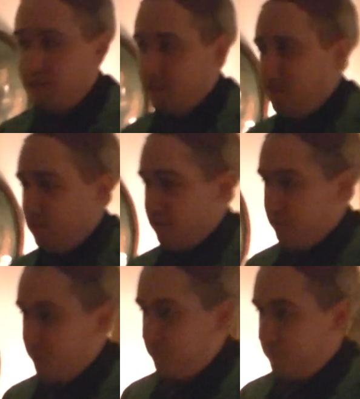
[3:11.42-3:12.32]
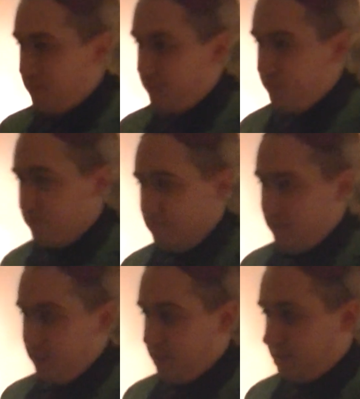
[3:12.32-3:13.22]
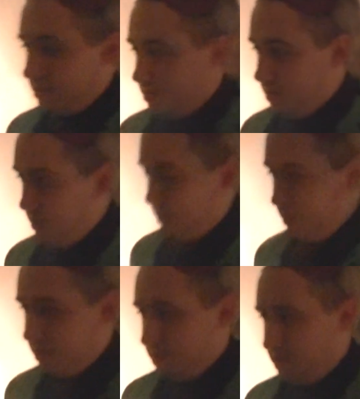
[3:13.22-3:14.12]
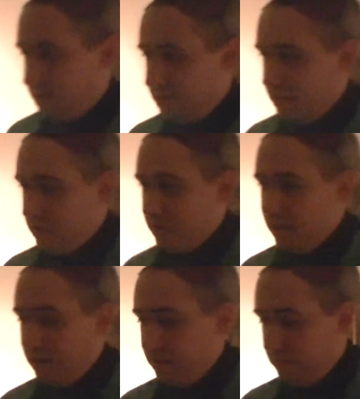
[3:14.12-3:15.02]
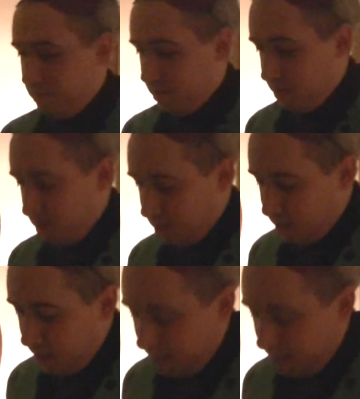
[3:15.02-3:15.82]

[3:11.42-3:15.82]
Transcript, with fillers: Isn't that something? Did you buy? this is Aunt Josie. Say yeah. Happy Halloween.